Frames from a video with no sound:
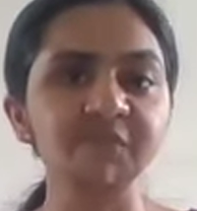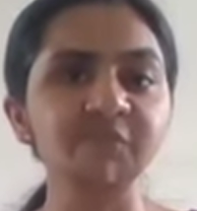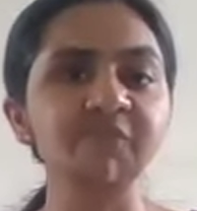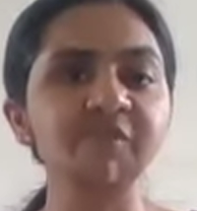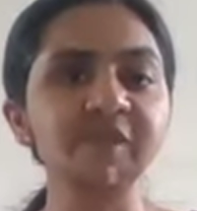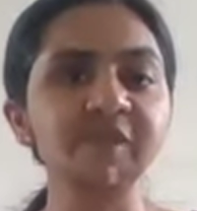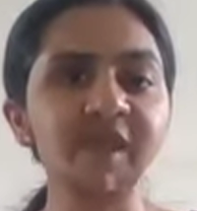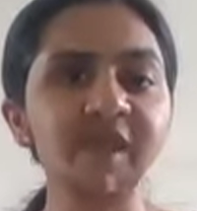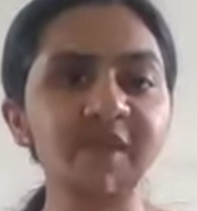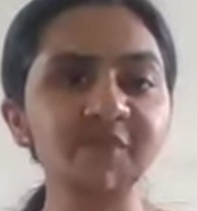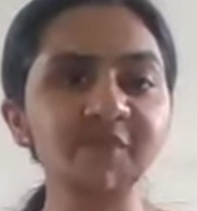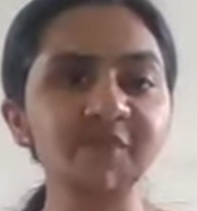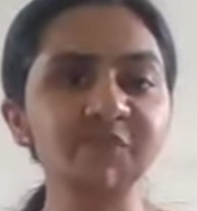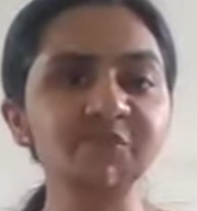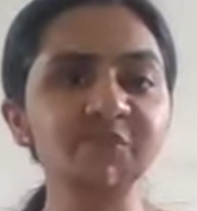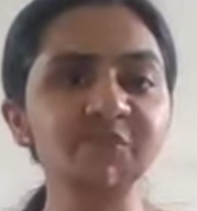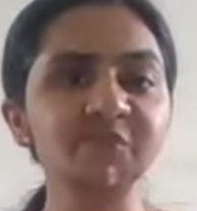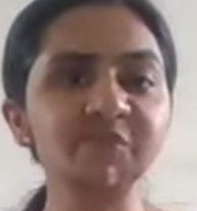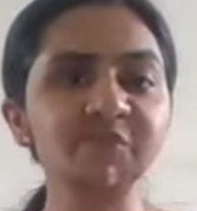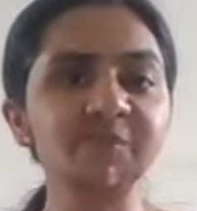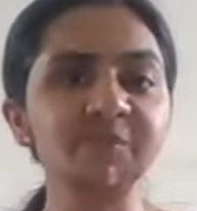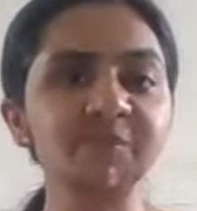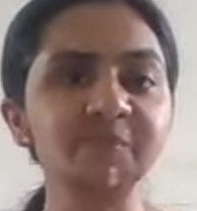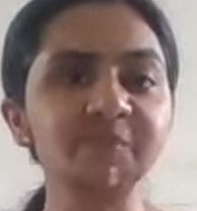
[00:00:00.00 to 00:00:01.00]
We have
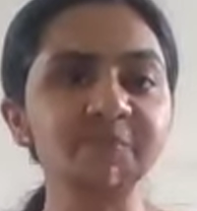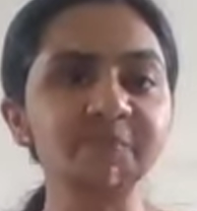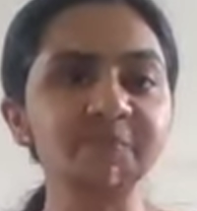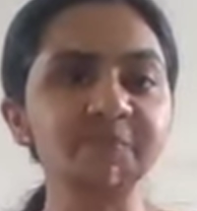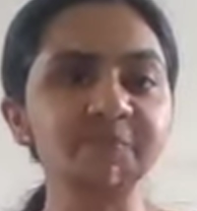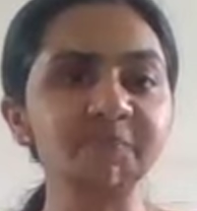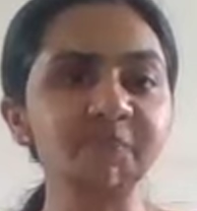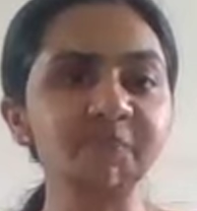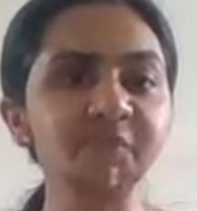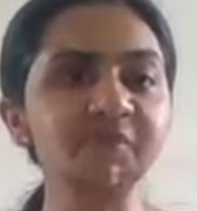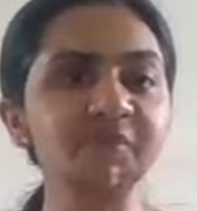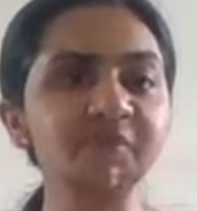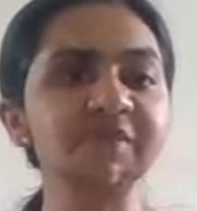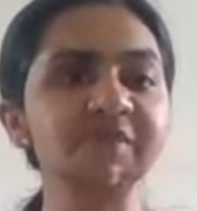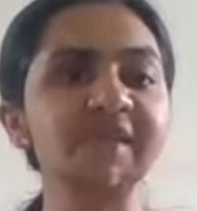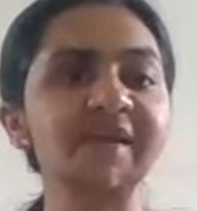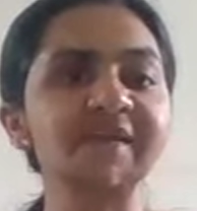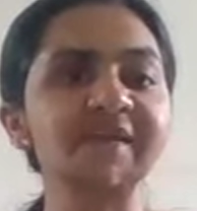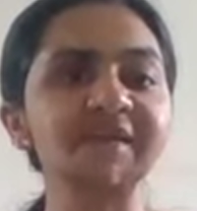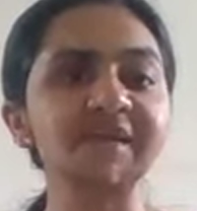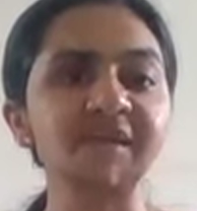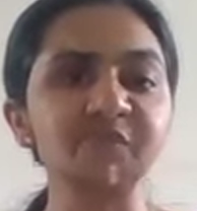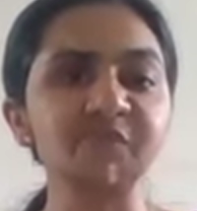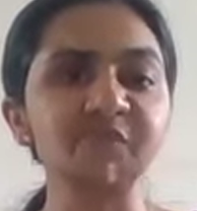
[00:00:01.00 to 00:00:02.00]
to put
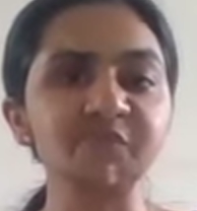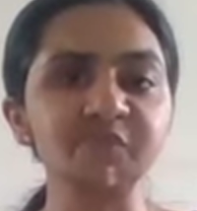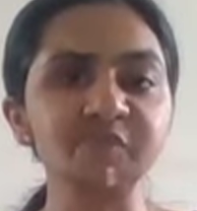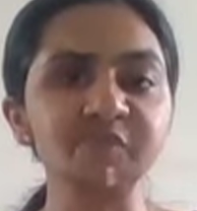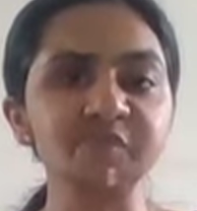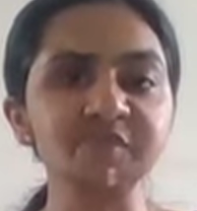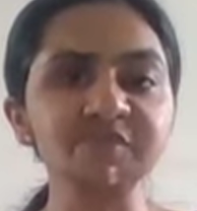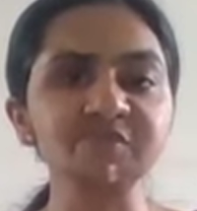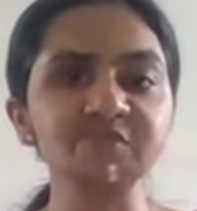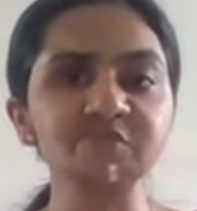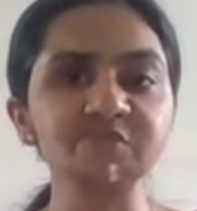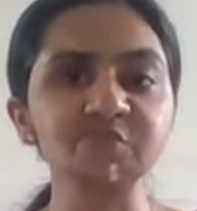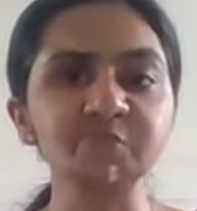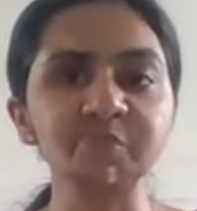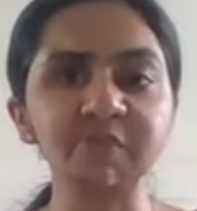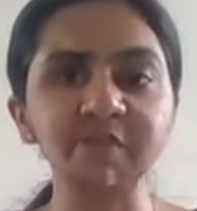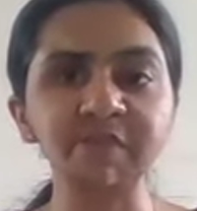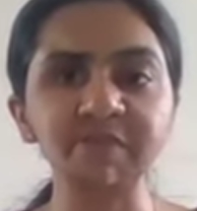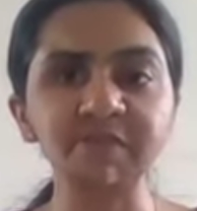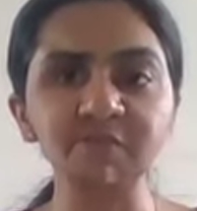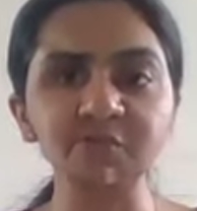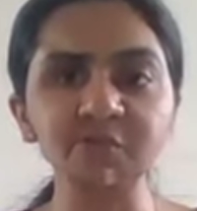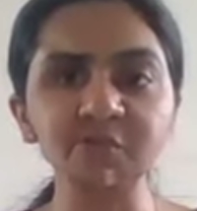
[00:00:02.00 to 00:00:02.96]
that efforts to breathe.